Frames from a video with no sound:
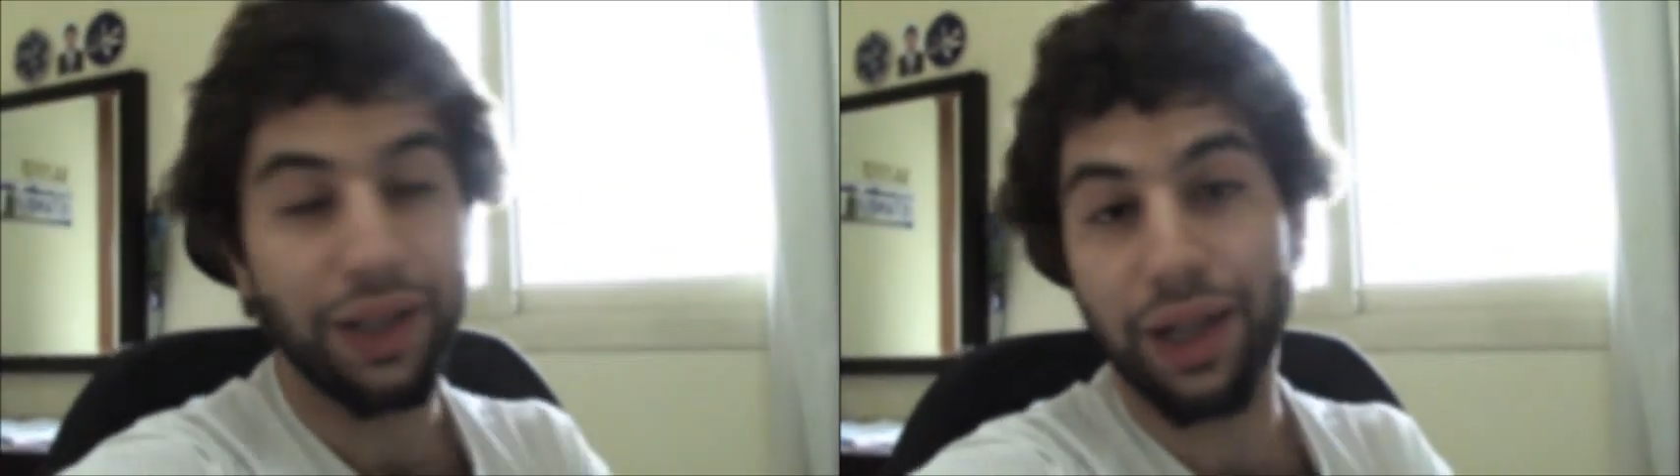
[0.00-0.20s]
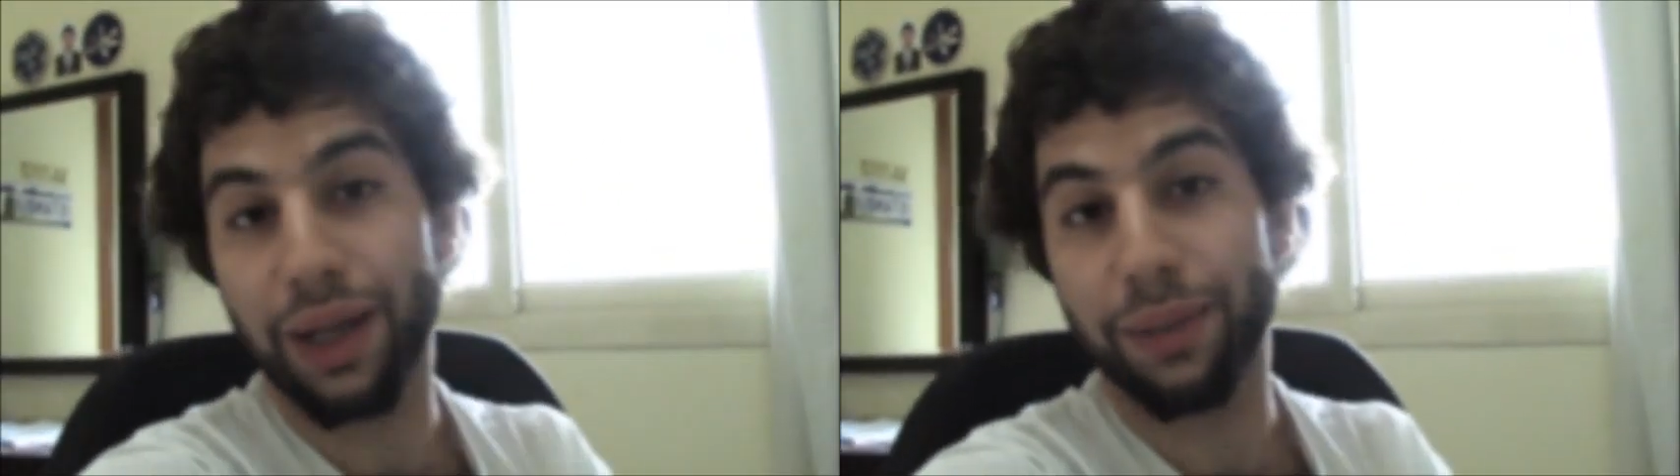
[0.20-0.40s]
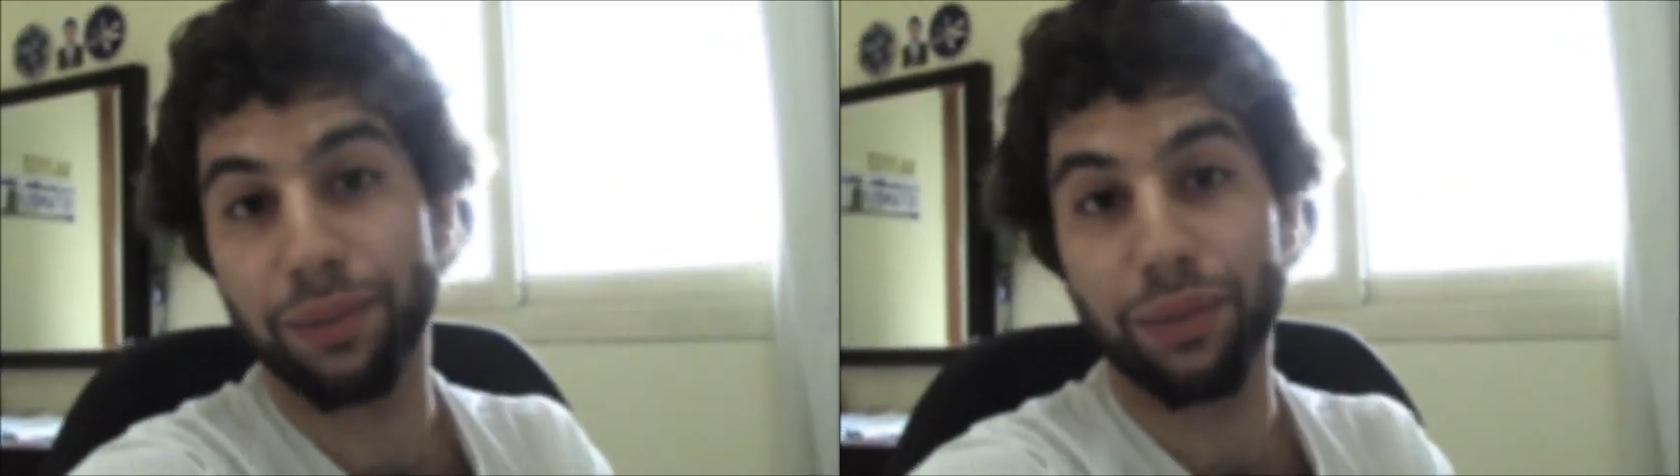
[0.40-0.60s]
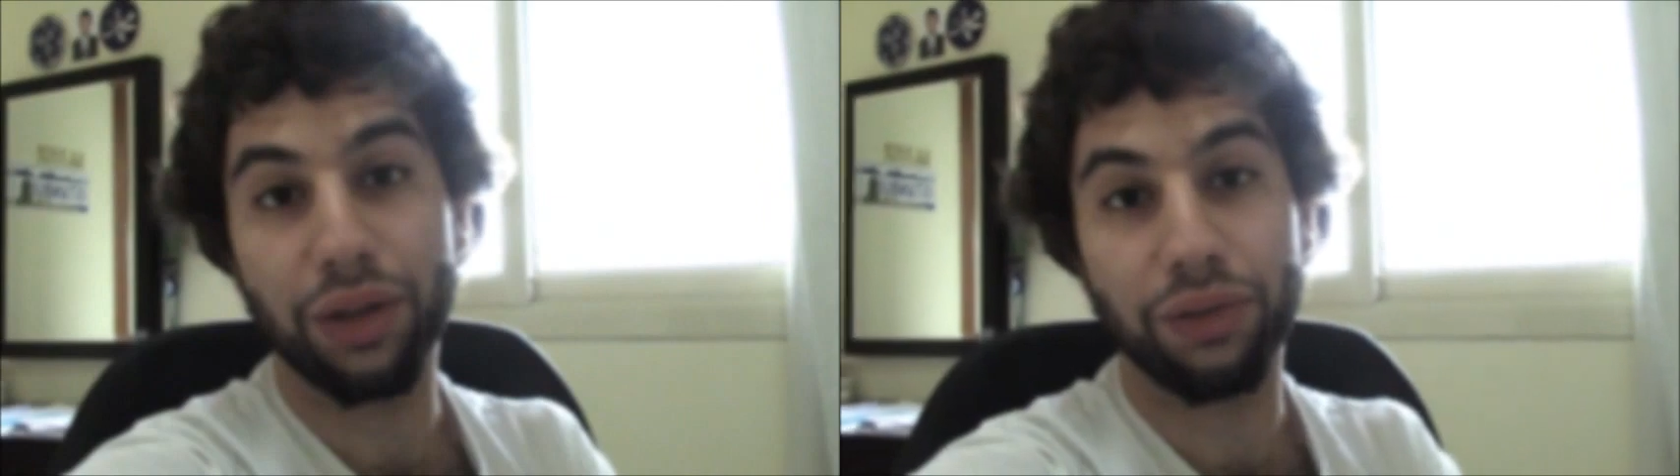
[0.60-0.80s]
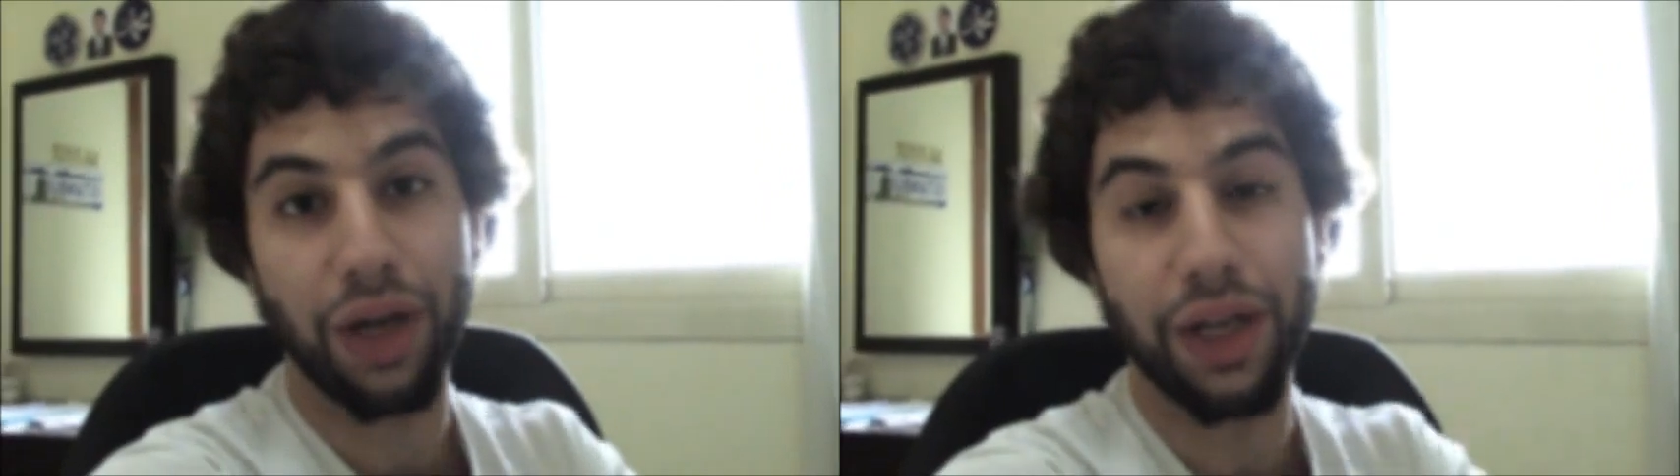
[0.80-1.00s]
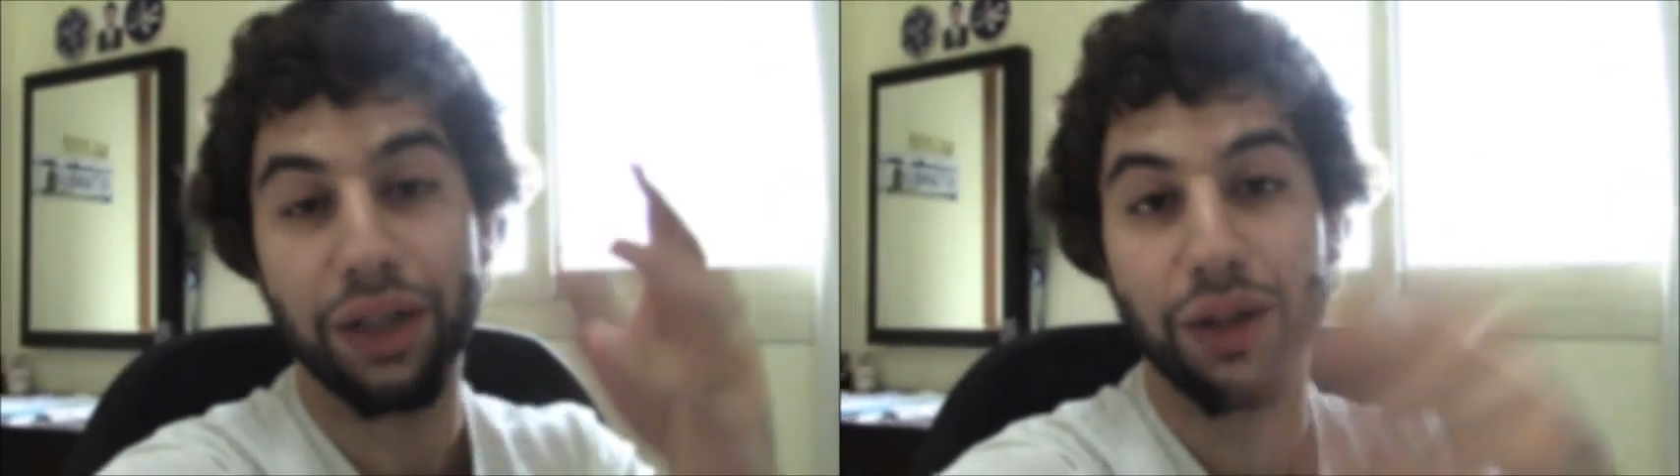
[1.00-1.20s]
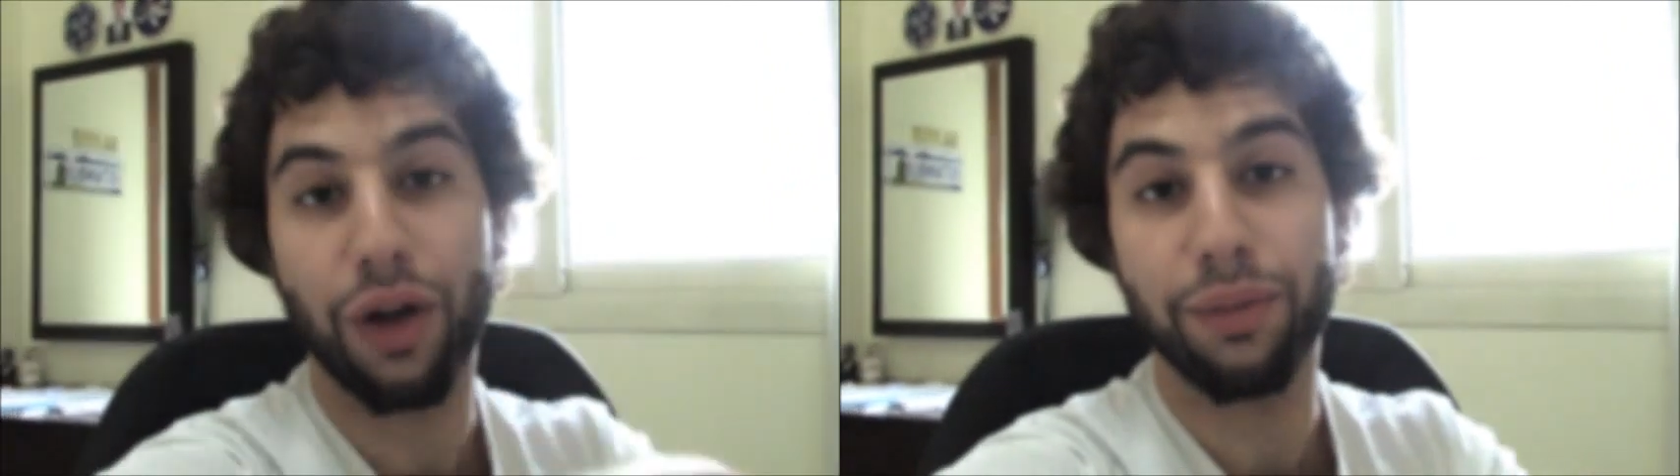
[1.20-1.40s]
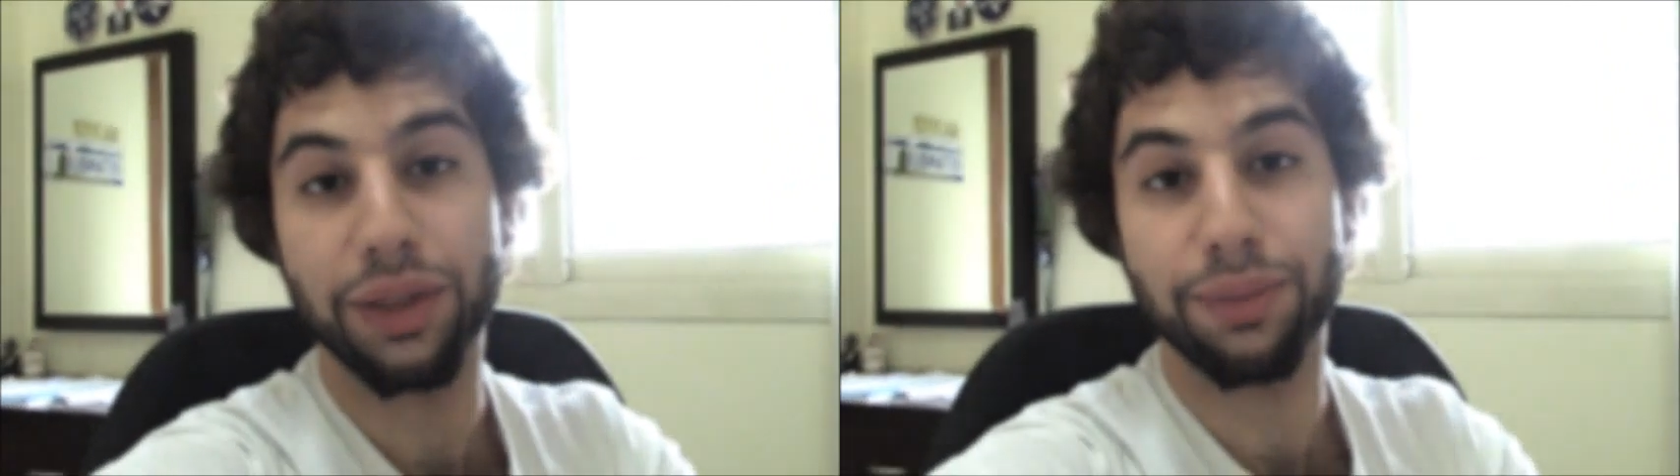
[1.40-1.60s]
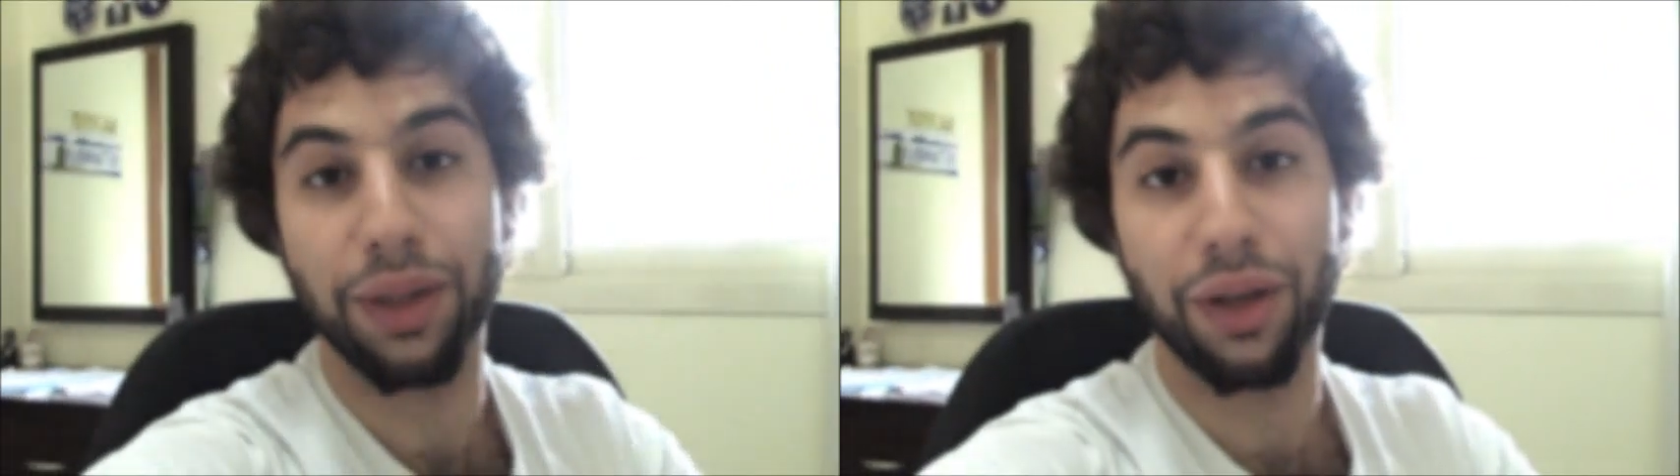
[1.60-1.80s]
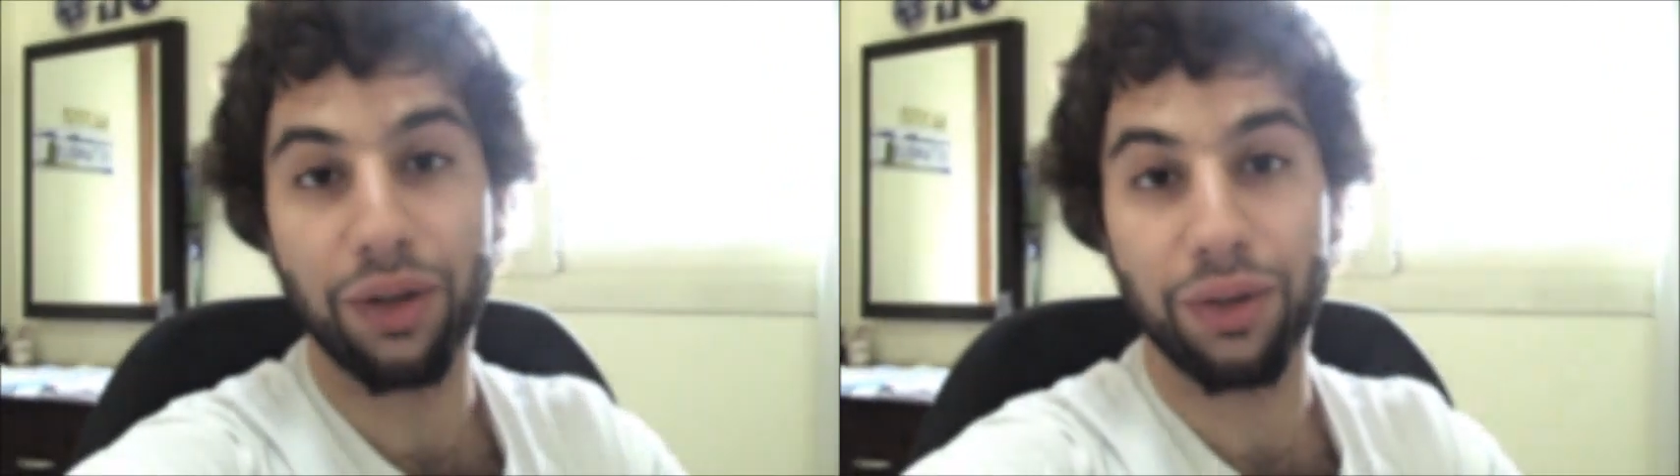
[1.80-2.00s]
Um, write in the comments
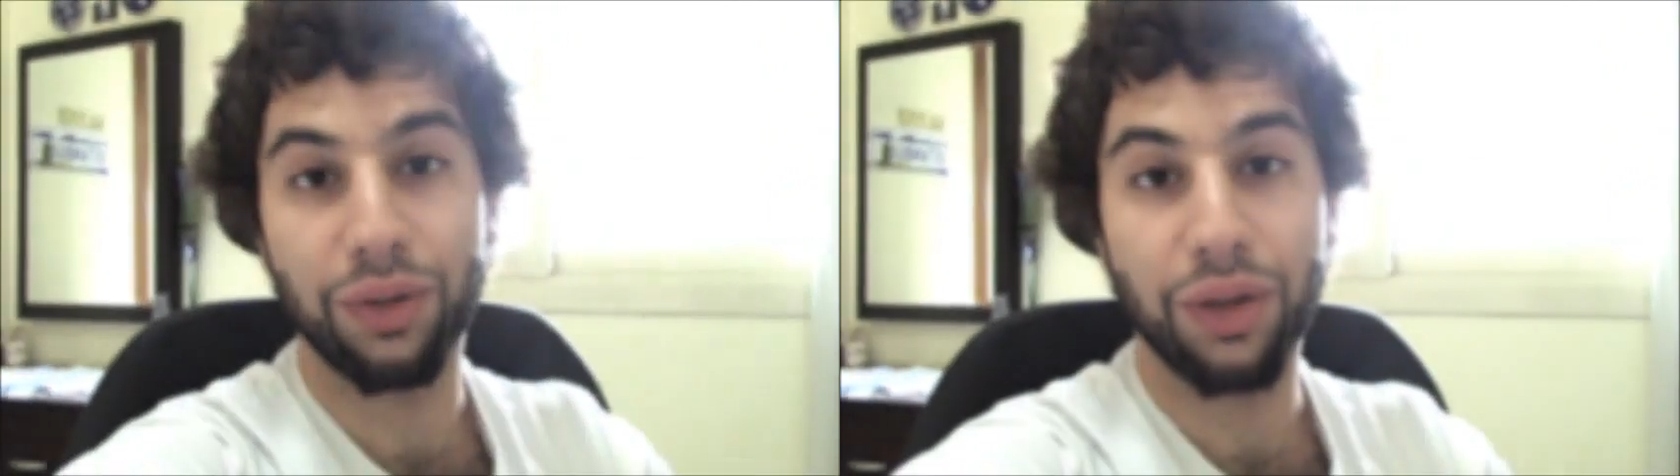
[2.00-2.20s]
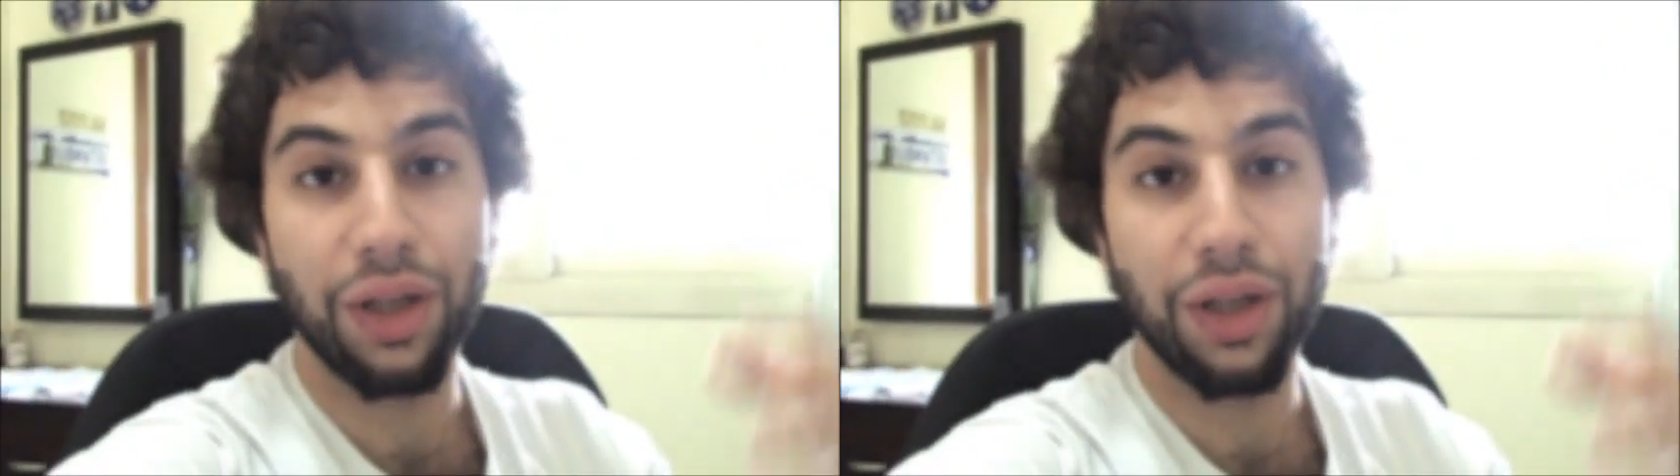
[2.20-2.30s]
below